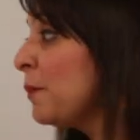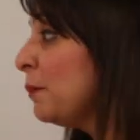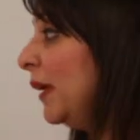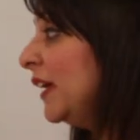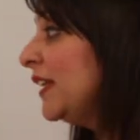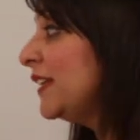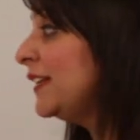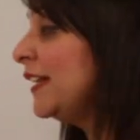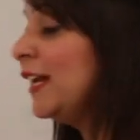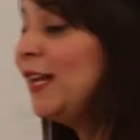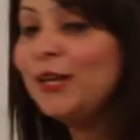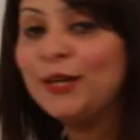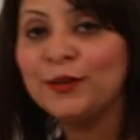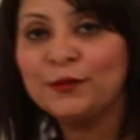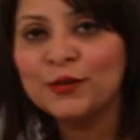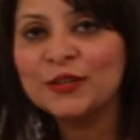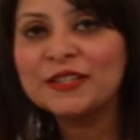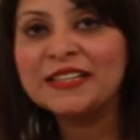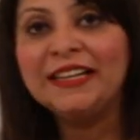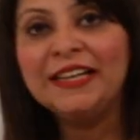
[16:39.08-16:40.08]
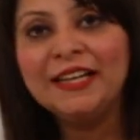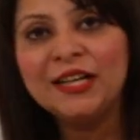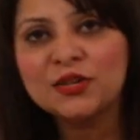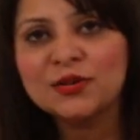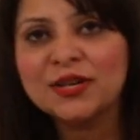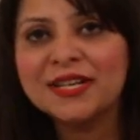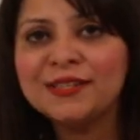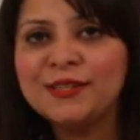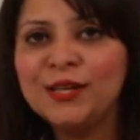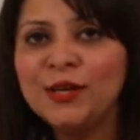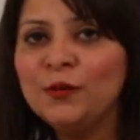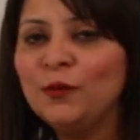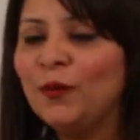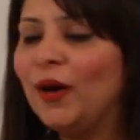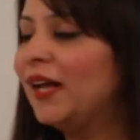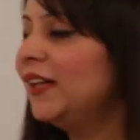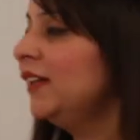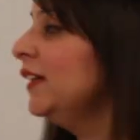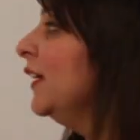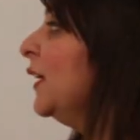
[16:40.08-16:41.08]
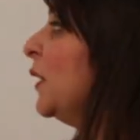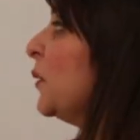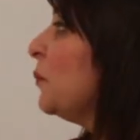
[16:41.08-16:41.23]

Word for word: but still it was an interesting one